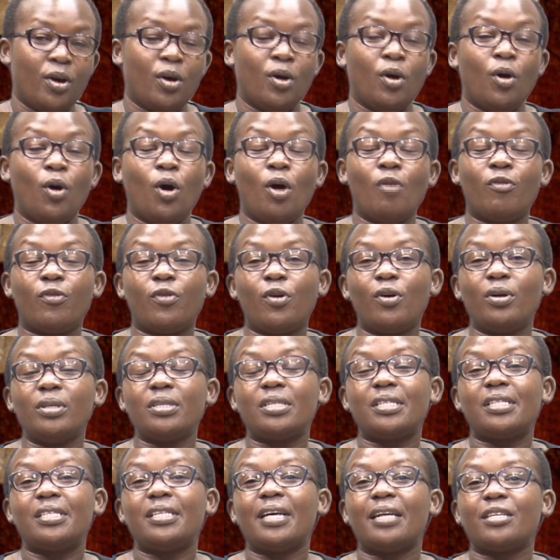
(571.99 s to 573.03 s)
Of course,
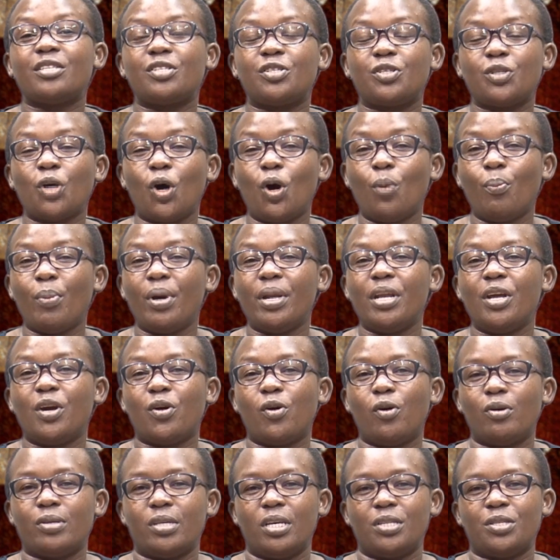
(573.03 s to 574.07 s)
there are so many
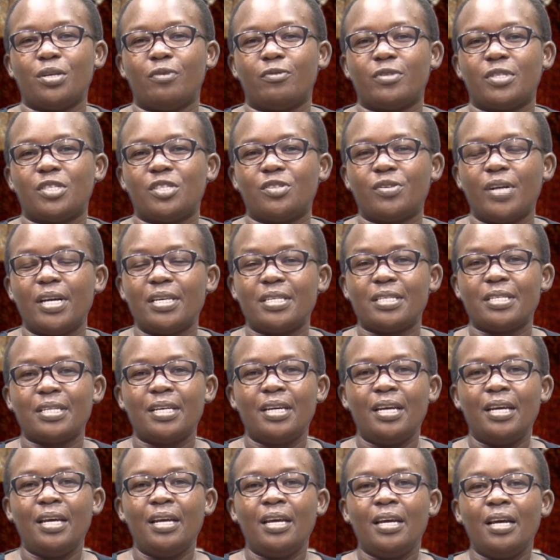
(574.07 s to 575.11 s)
causes of stress
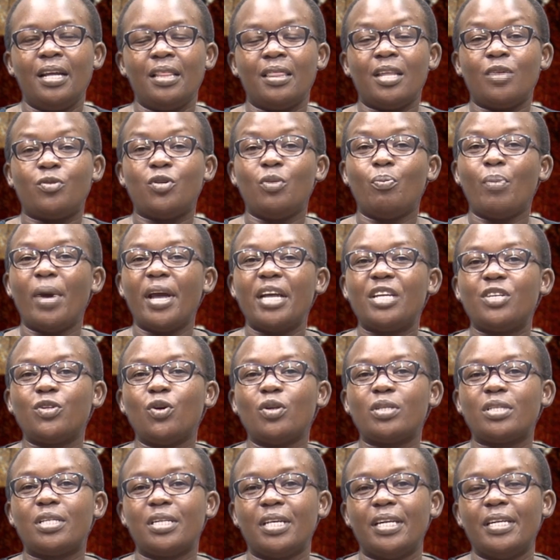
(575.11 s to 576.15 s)
that we might
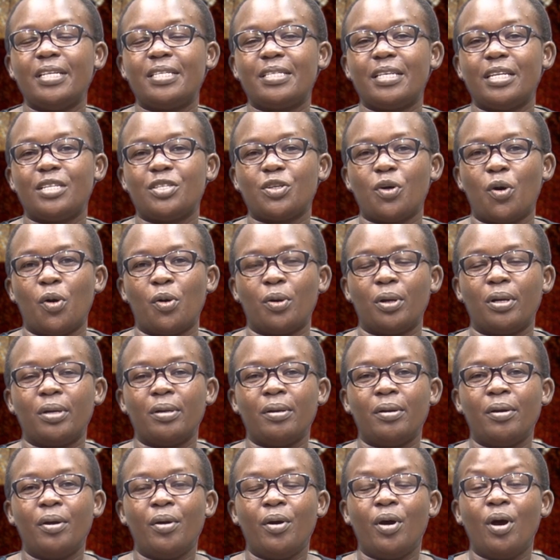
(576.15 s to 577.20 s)
not list it all.
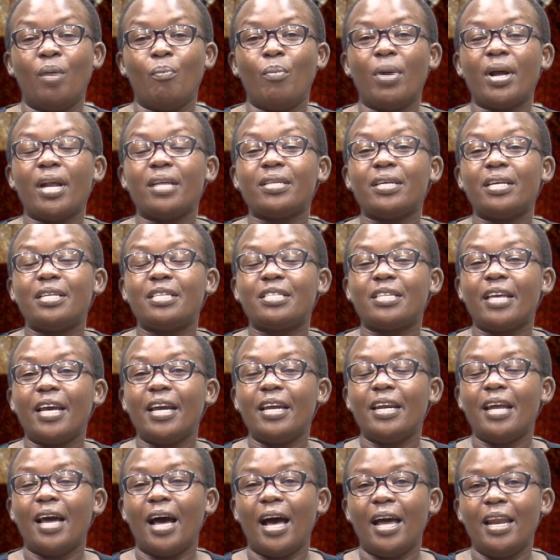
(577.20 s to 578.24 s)
But as I
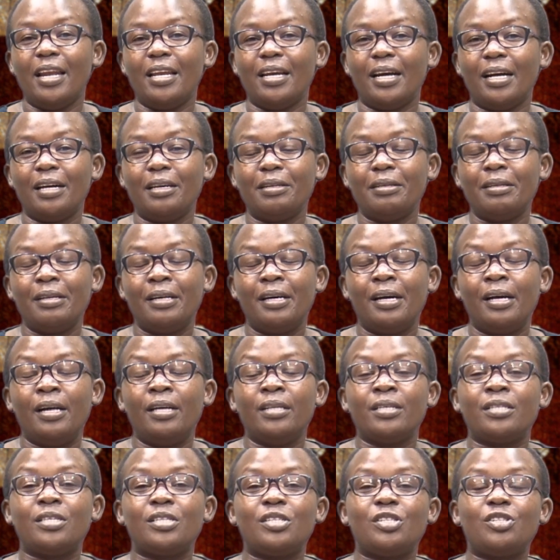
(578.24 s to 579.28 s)
said earlier,
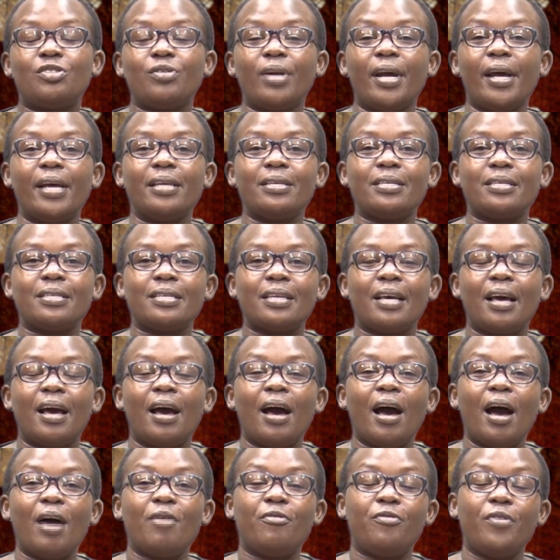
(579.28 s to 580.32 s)
stress
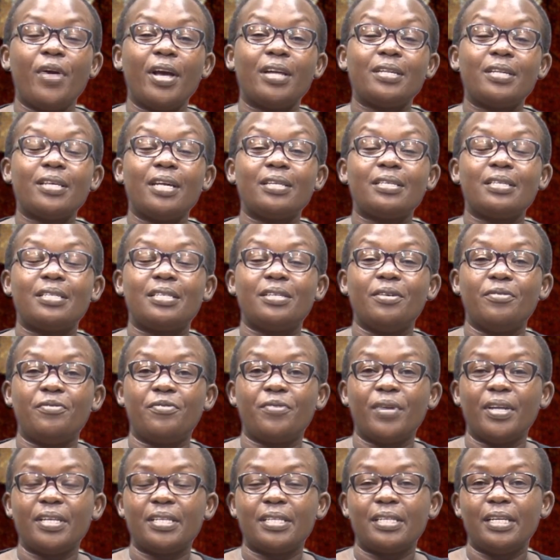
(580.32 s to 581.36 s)
affects us
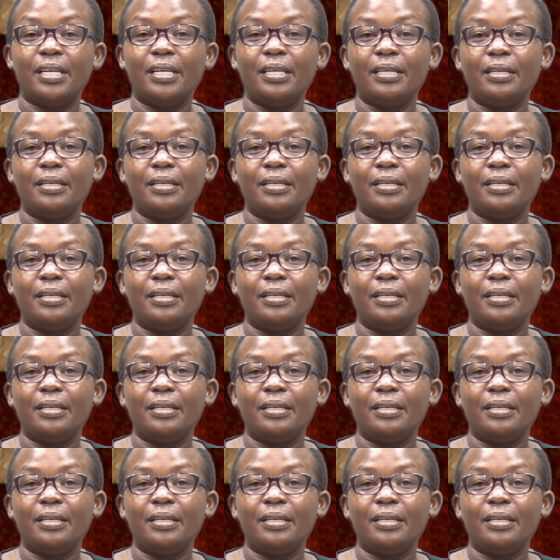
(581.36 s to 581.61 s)
differently,